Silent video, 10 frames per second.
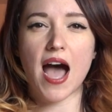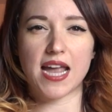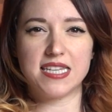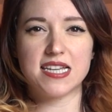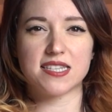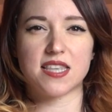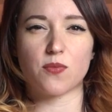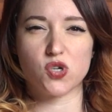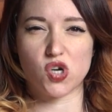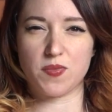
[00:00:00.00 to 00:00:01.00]
ideas
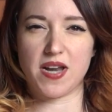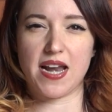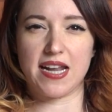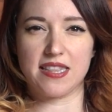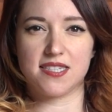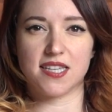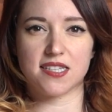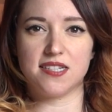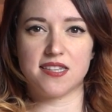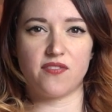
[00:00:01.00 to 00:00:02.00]
that were germinating in the
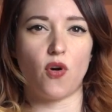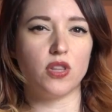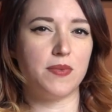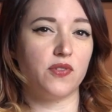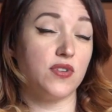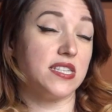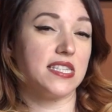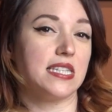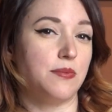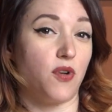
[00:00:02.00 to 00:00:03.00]
60s that have only been
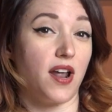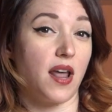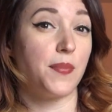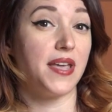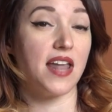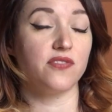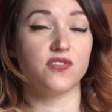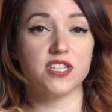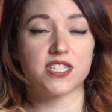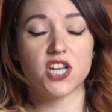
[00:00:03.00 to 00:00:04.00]
recently brought up again
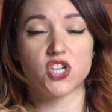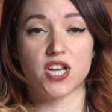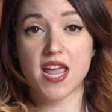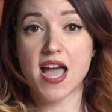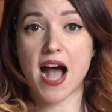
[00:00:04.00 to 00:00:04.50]
for discussion.